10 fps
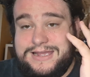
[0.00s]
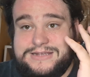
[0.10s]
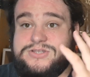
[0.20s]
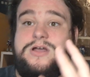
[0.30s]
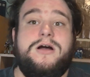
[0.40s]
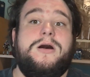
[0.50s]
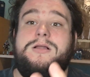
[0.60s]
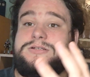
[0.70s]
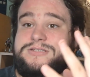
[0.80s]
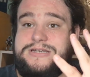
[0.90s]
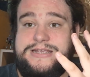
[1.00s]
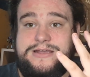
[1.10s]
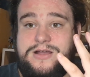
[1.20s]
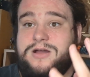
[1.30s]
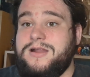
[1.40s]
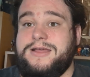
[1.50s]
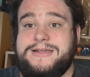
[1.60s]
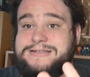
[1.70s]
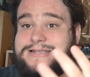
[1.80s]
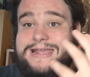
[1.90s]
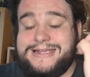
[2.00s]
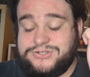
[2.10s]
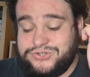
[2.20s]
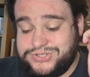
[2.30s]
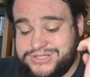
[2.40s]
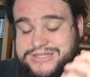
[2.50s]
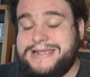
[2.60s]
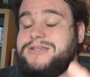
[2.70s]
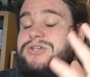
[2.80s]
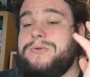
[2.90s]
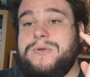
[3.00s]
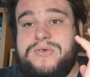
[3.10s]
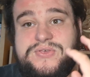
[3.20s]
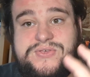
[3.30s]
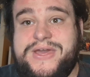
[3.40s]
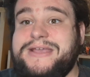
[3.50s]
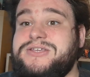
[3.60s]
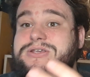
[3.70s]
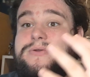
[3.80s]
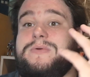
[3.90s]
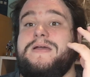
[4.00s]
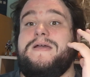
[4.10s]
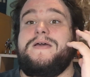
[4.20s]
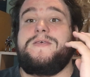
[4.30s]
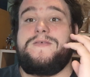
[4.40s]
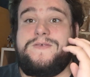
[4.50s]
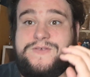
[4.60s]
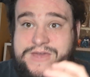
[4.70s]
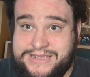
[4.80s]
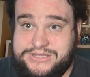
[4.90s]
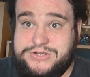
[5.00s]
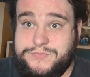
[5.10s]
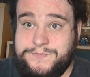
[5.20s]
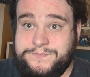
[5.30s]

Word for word: Is honestly all I can say is just thank you, thank you, thank you.